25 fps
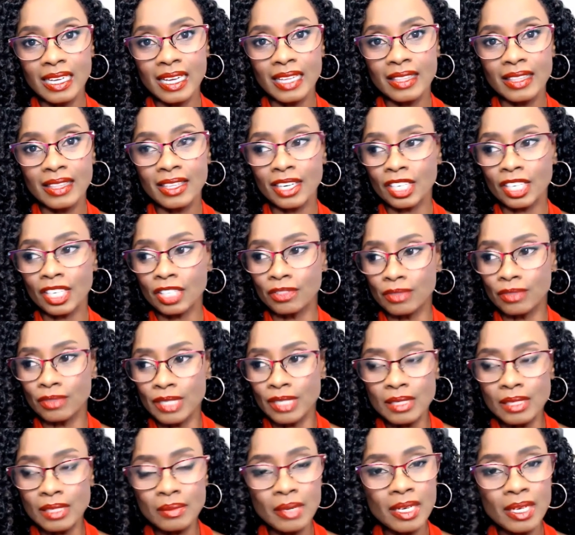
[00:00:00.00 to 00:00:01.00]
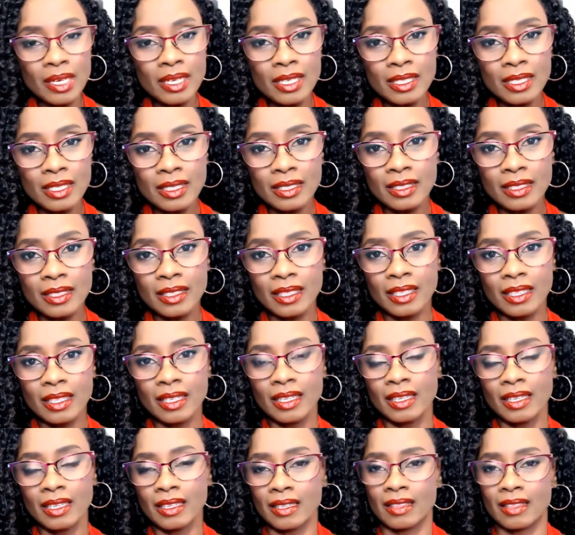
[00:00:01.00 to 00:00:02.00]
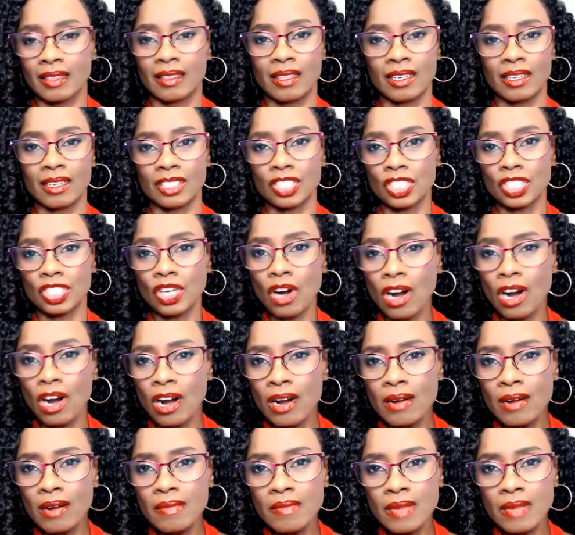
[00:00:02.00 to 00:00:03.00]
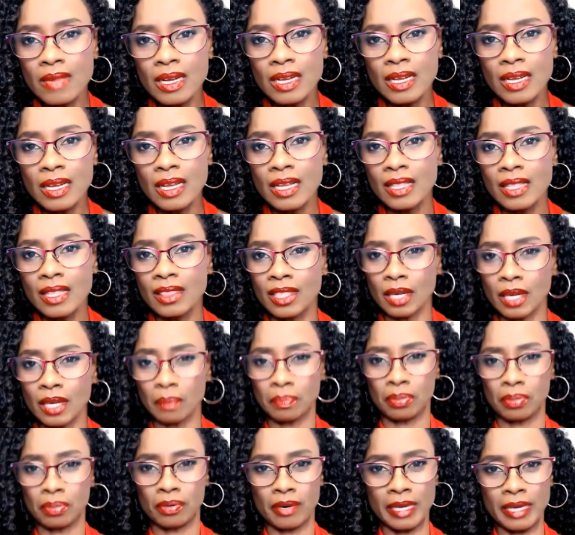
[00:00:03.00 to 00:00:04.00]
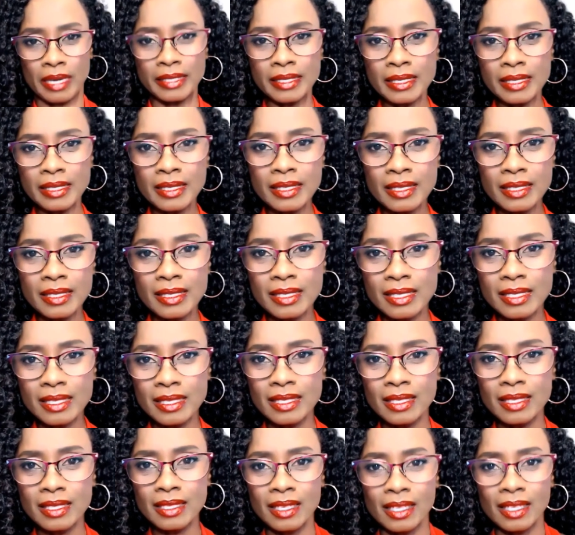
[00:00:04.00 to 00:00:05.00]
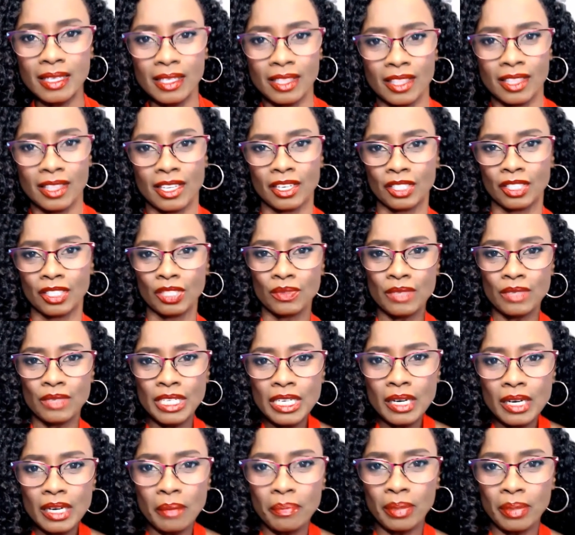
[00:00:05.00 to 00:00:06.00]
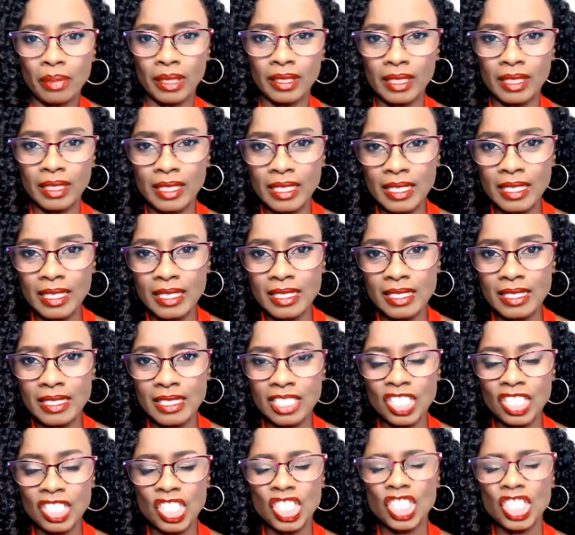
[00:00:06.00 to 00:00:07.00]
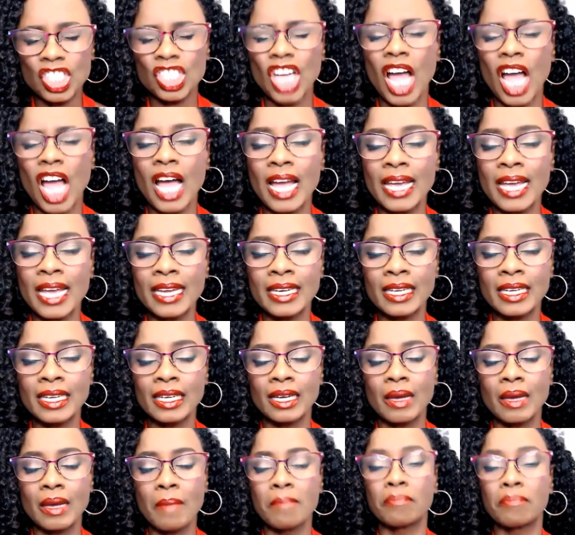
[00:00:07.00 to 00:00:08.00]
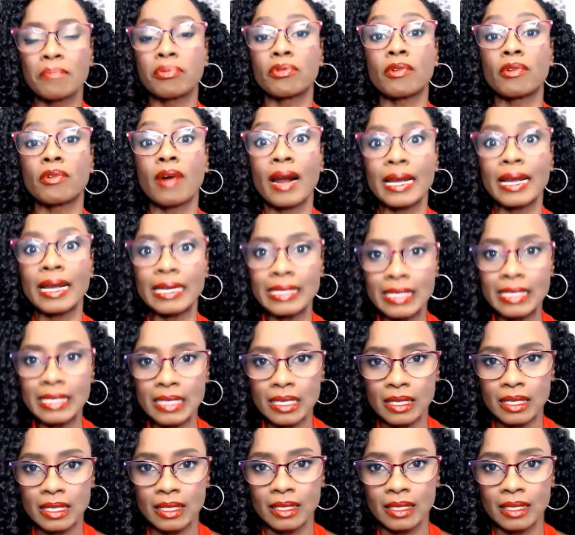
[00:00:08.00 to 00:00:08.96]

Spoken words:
their charisma, their charm, their presence, their unique abilities shine bright.